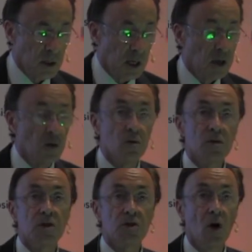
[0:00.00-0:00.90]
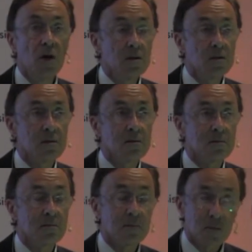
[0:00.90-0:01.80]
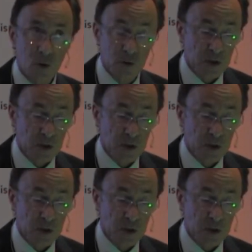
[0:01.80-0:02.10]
It can go to the joints, cause